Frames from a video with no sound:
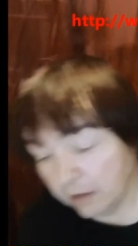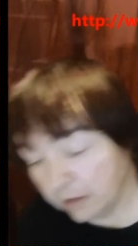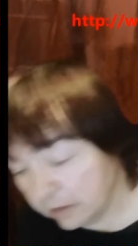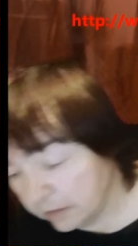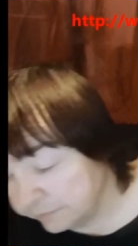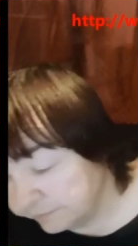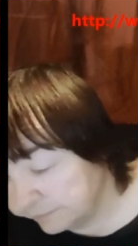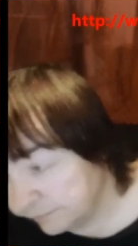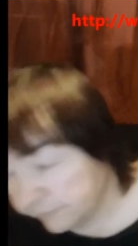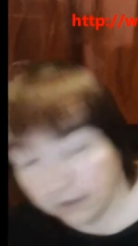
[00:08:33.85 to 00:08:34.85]
Um,
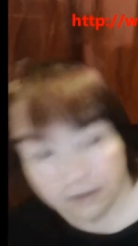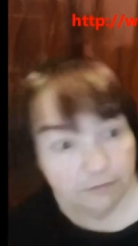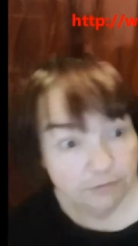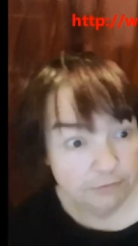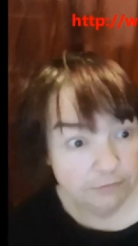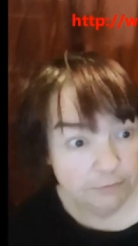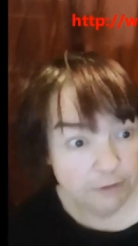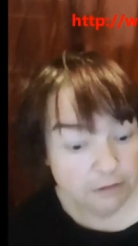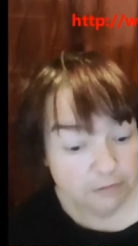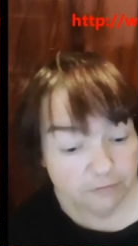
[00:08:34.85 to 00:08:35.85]
I got these in
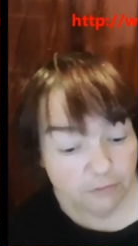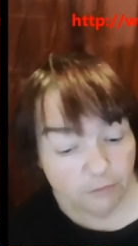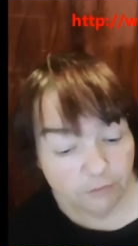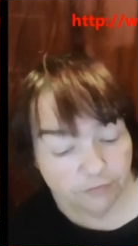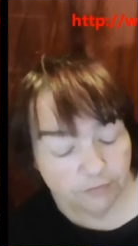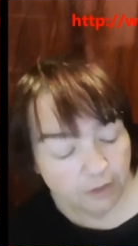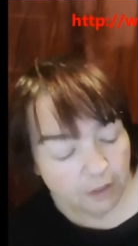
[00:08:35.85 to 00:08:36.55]
Nautilus coils.